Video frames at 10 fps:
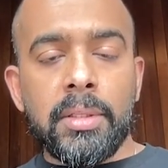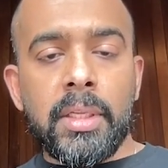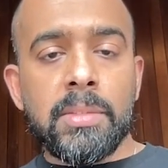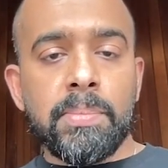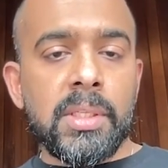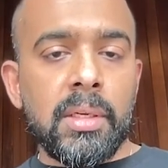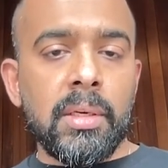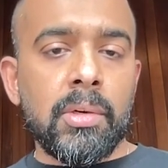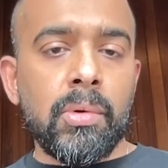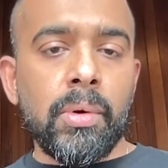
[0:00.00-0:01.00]
this
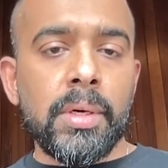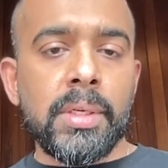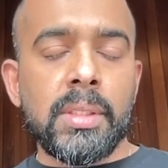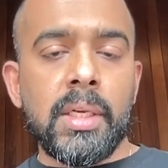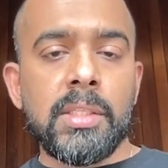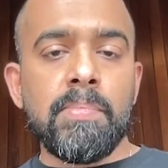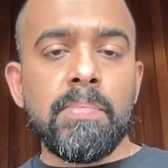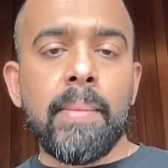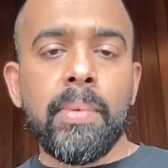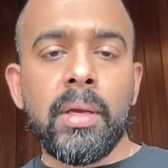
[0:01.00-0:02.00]
particular course is
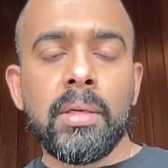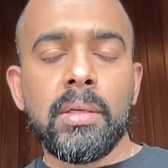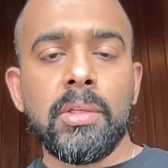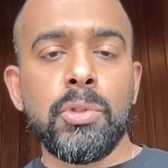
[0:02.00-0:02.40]
mapping